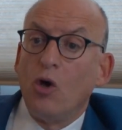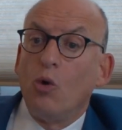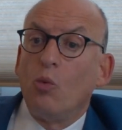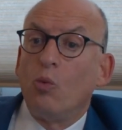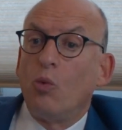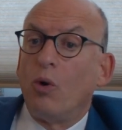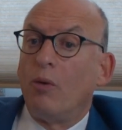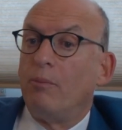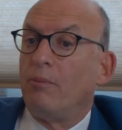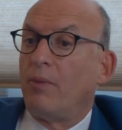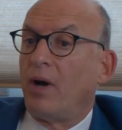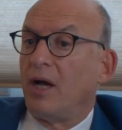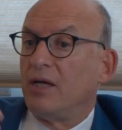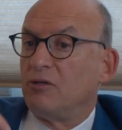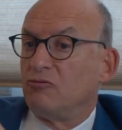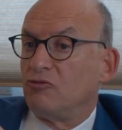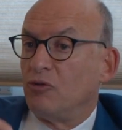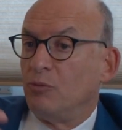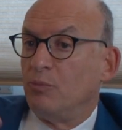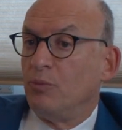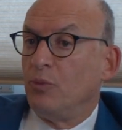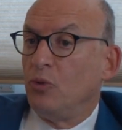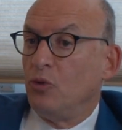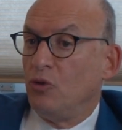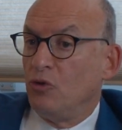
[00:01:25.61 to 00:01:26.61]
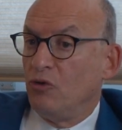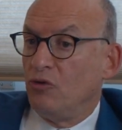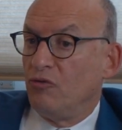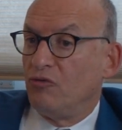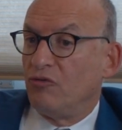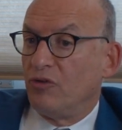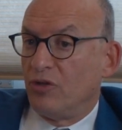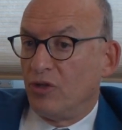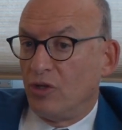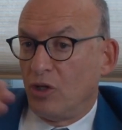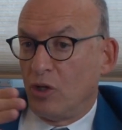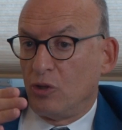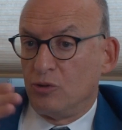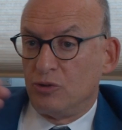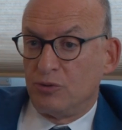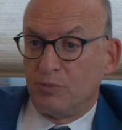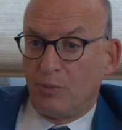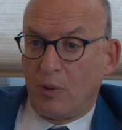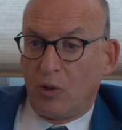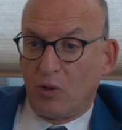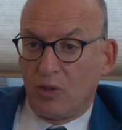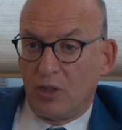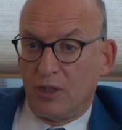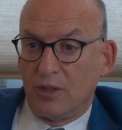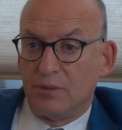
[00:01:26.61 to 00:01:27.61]
one might remove those
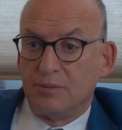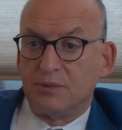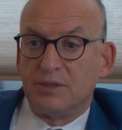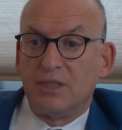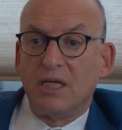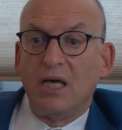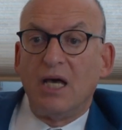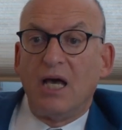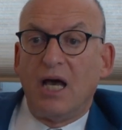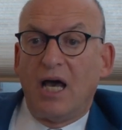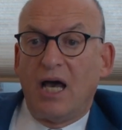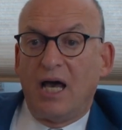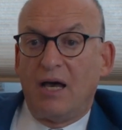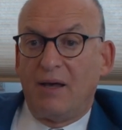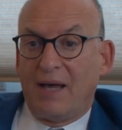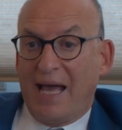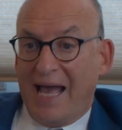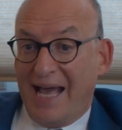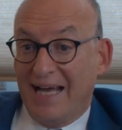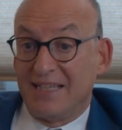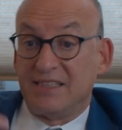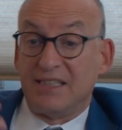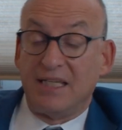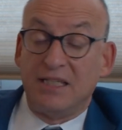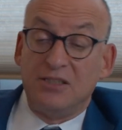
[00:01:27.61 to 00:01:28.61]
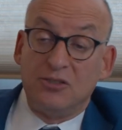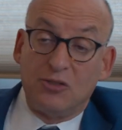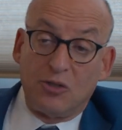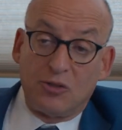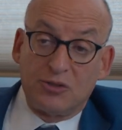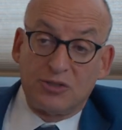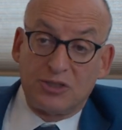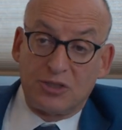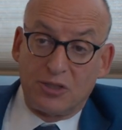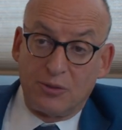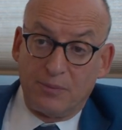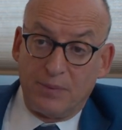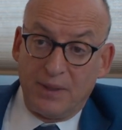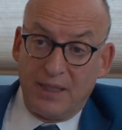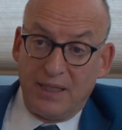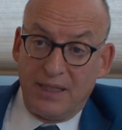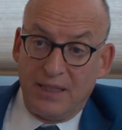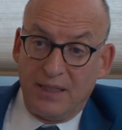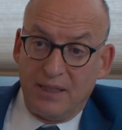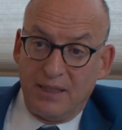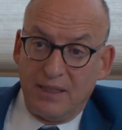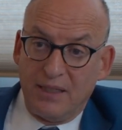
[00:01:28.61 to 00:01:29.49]
polyps uh, at endoscopy.